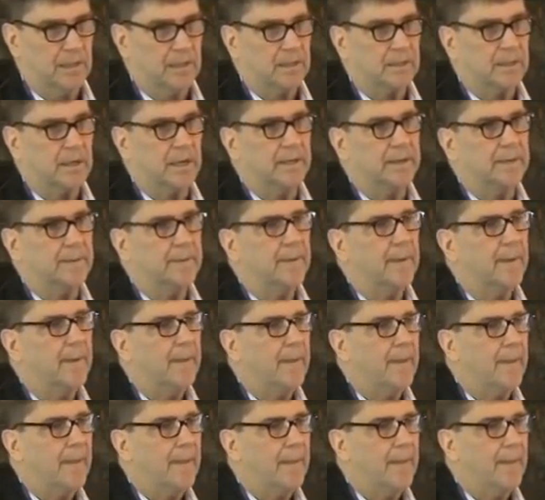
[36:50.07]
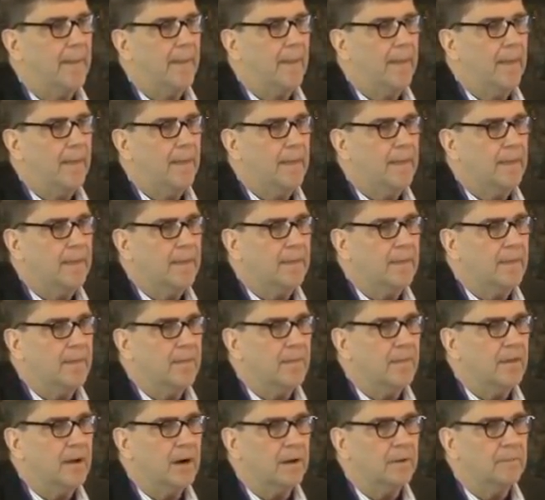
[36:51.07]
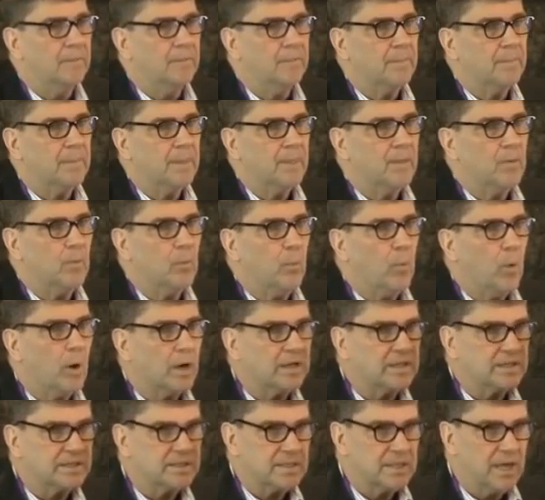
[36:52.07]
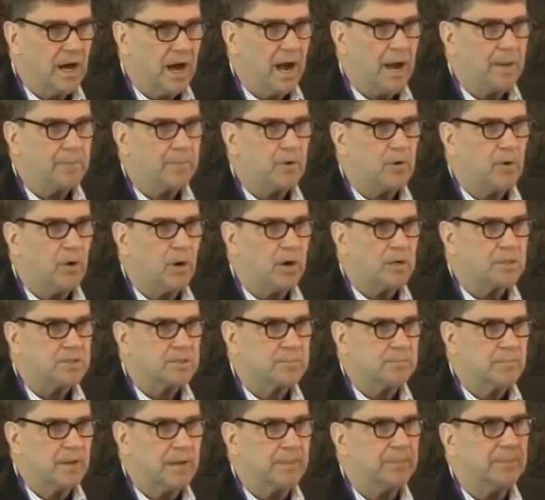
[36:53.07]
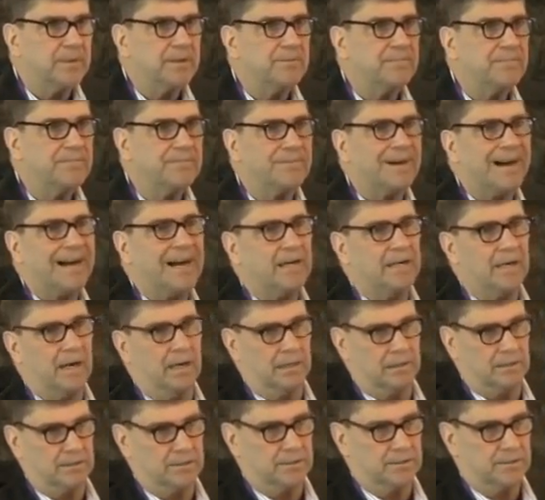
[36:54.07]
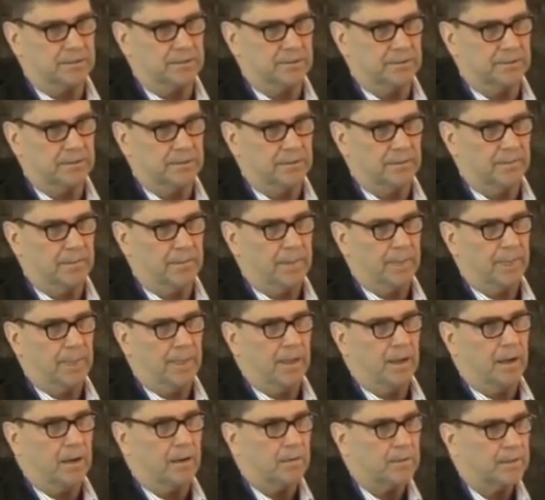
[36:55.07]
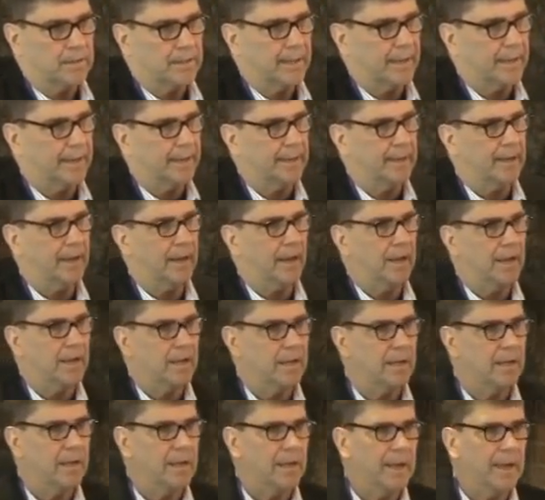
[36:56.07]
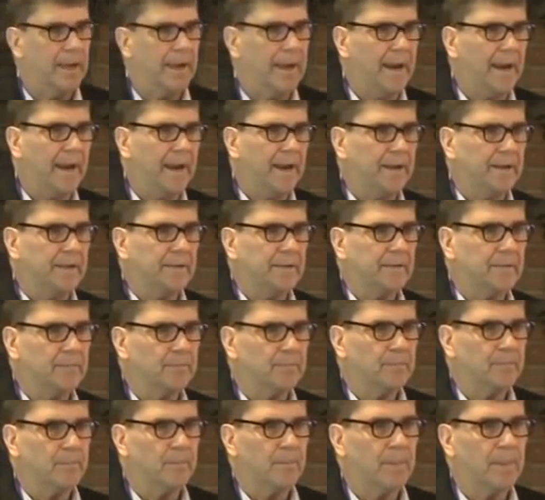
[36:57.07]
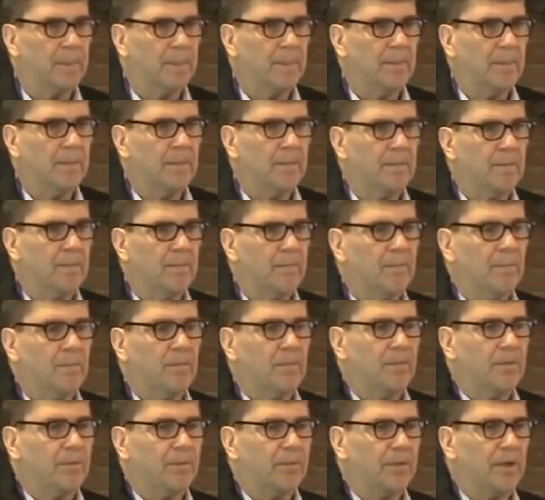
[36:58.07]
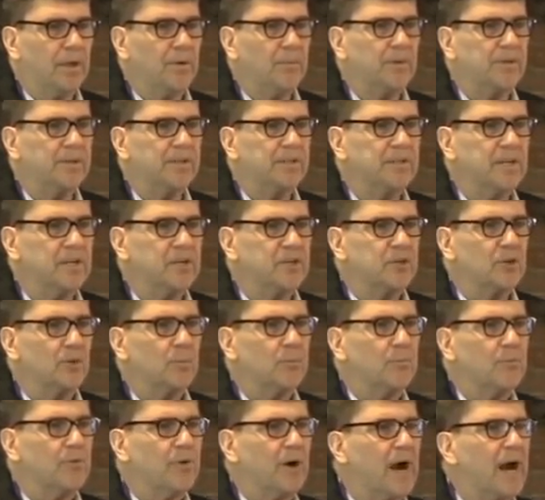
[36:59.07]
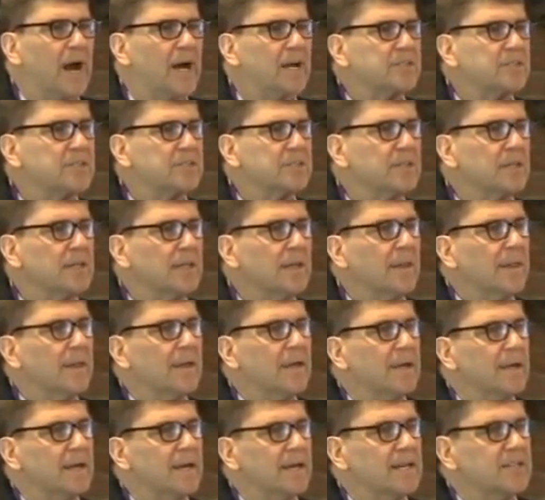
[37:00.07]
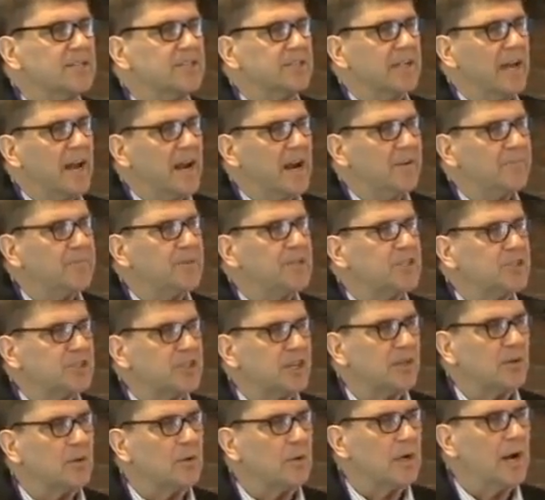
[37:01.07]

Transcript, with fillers: Okay. Uh, one at a time cost may be five dollars. Okay. And the thing with the digital press is that every single